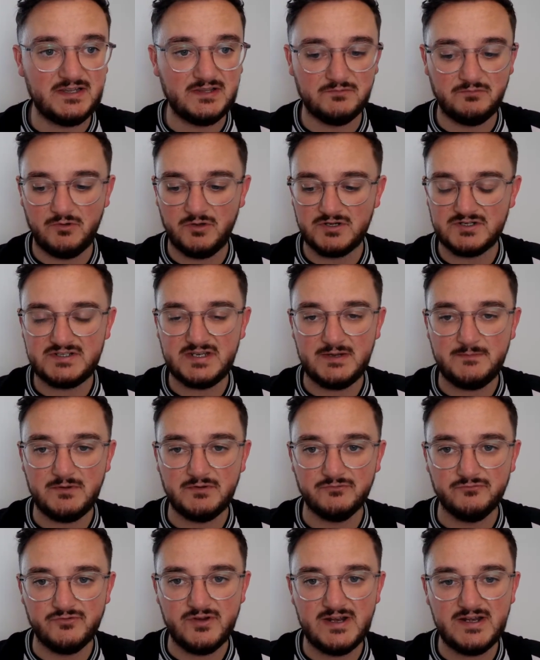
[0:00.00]
The one team
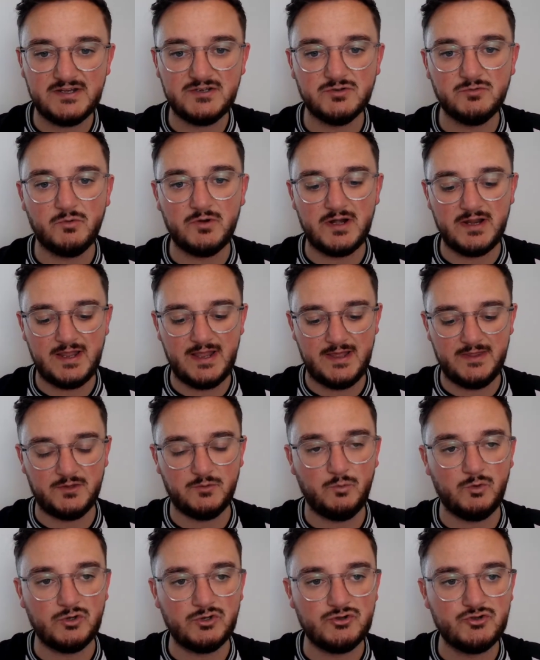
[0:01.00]
you really don't want to get, the
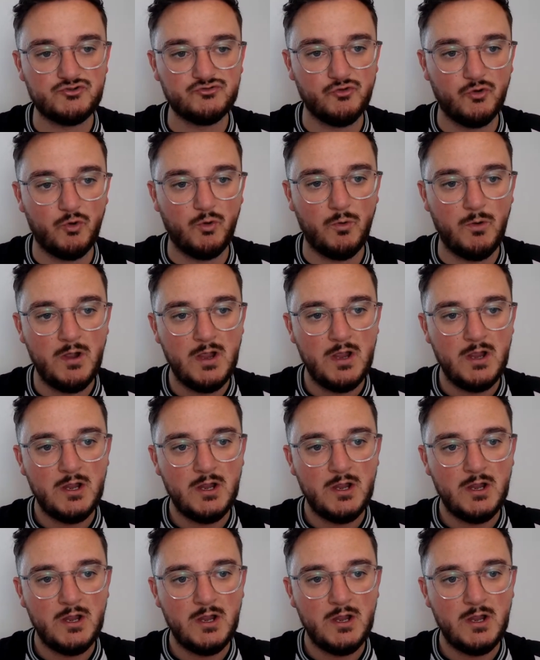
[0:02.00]
one draw